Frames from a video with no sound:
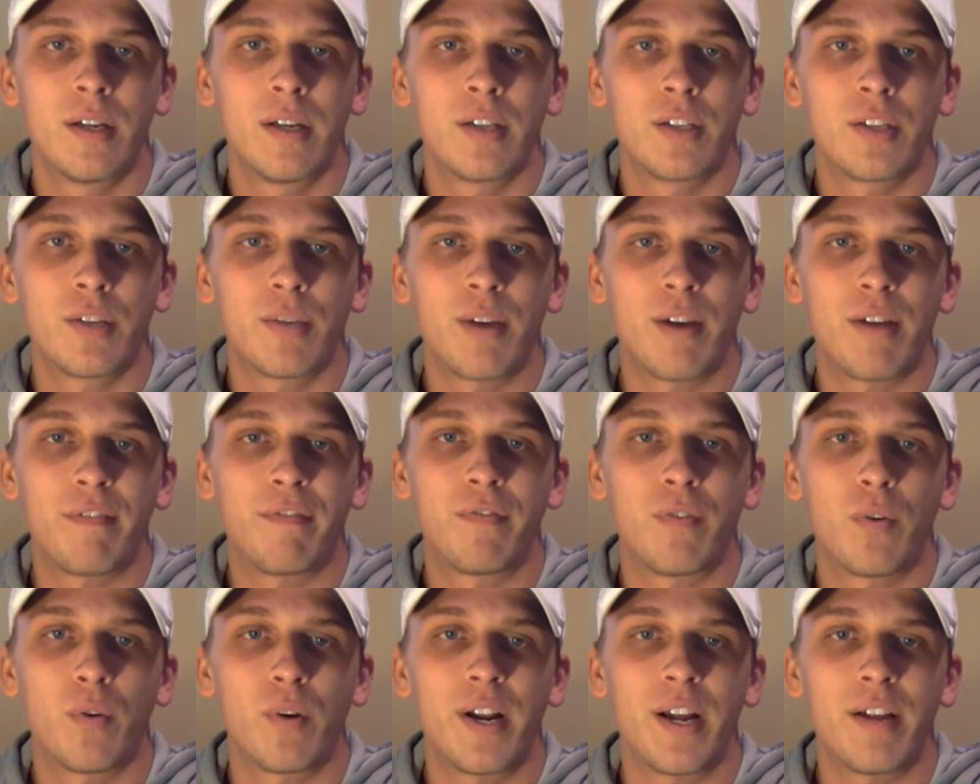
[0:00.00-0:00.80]
So we have
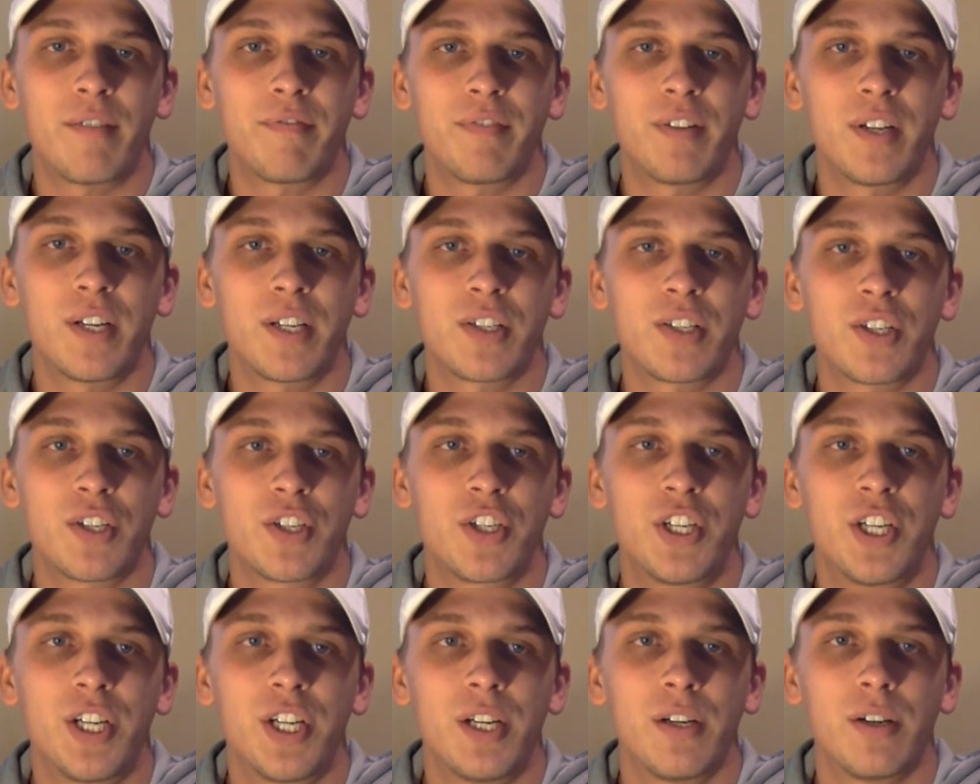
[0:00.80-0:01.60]
For Netflix and
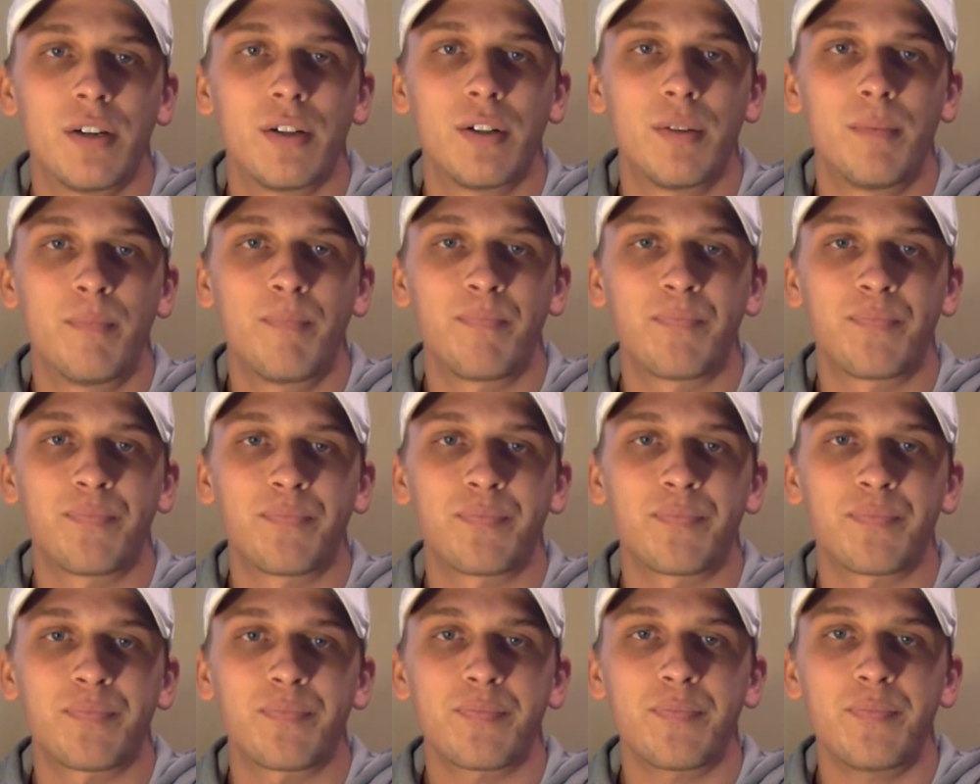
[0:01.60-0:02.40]
Chill
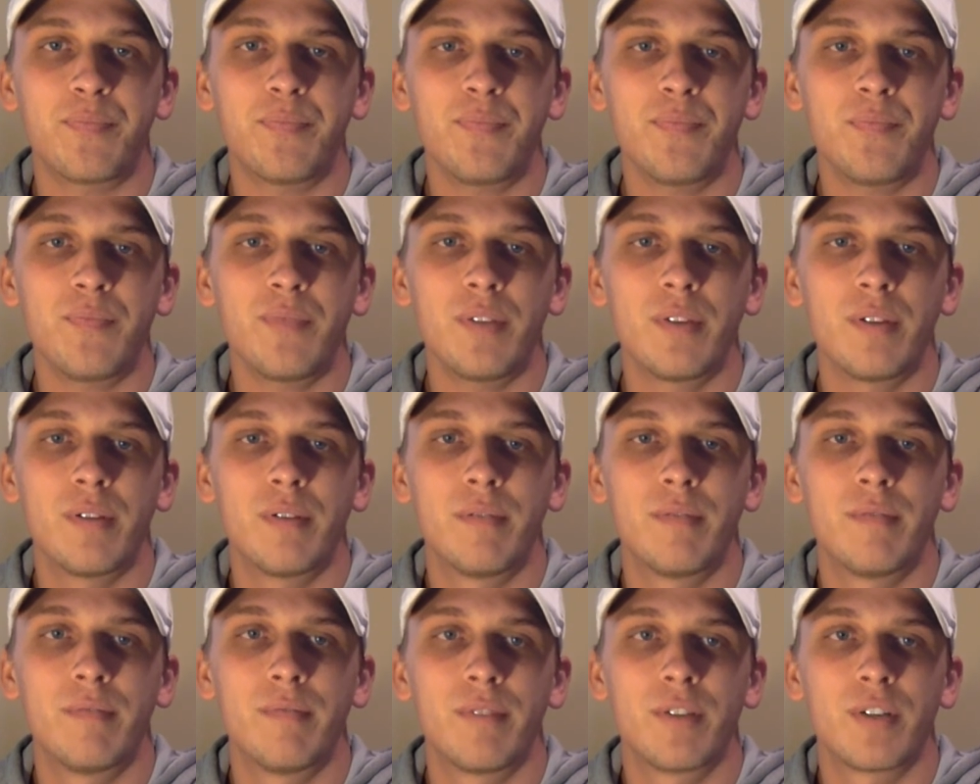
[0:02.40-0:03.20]

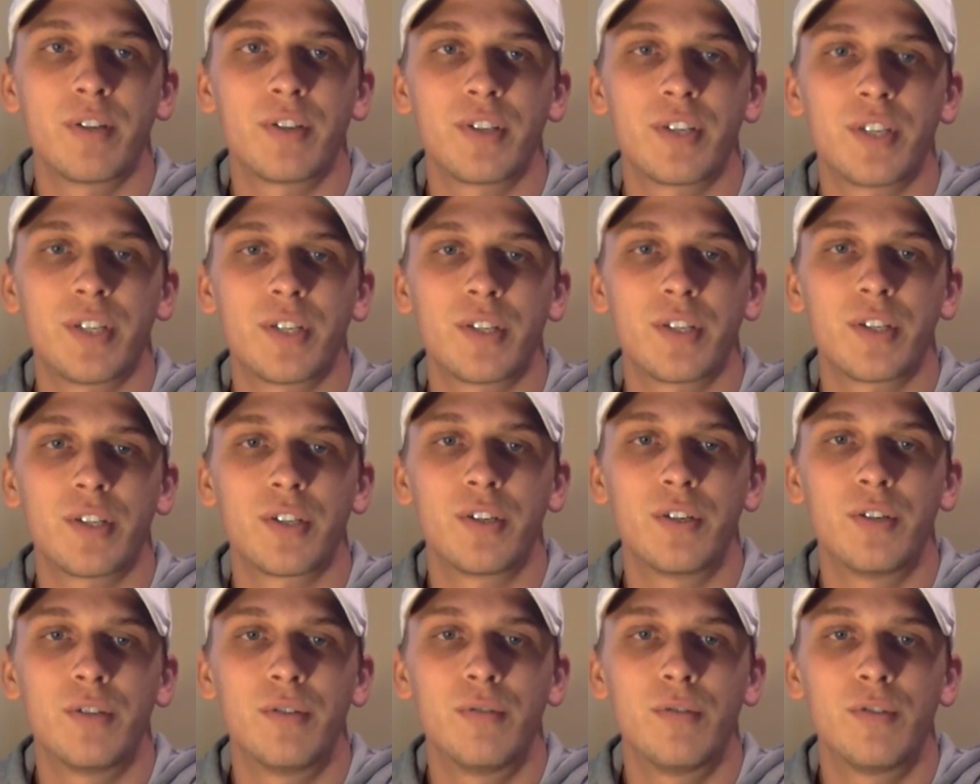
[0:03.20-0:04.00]
versus the
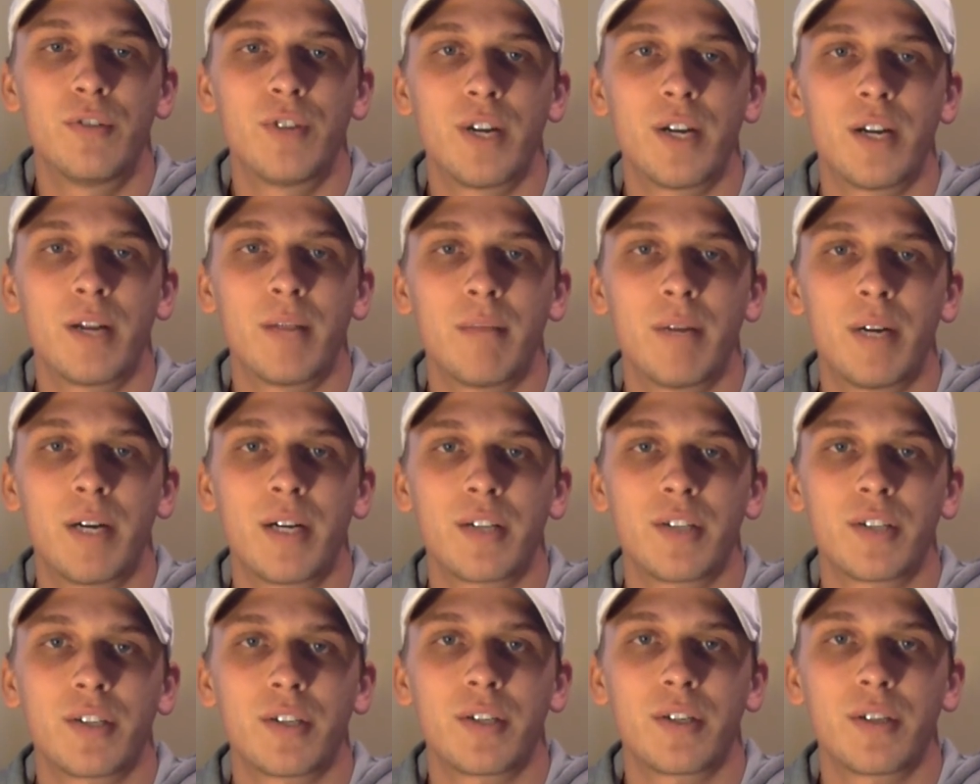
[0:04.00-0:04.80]
2 Dreaded
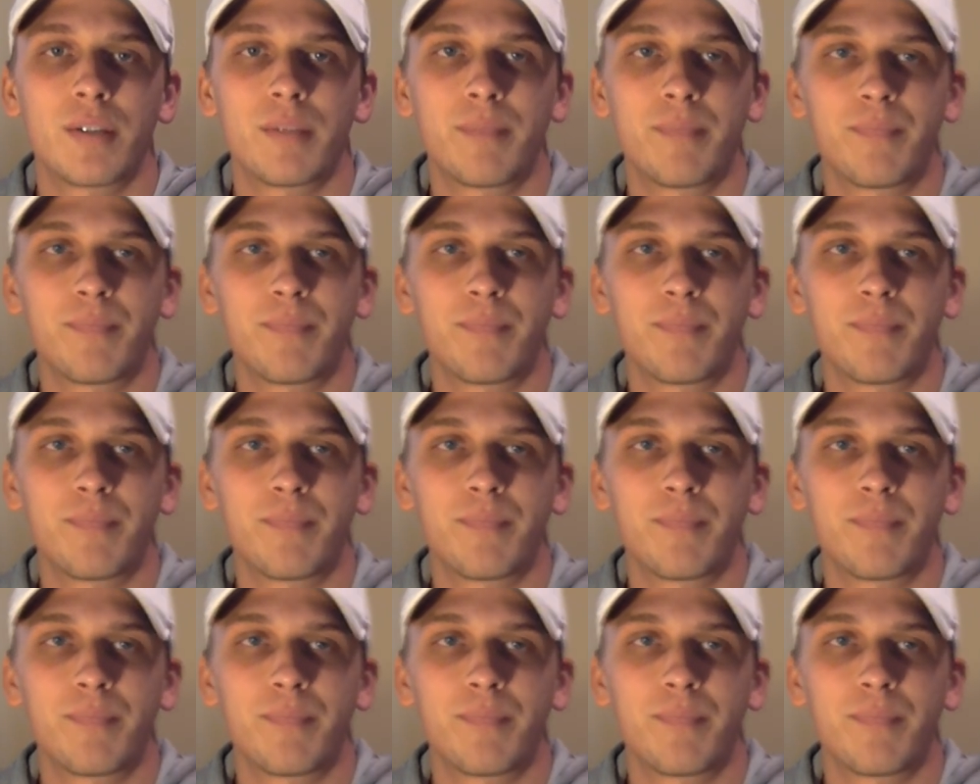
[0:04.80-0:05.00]
Monster.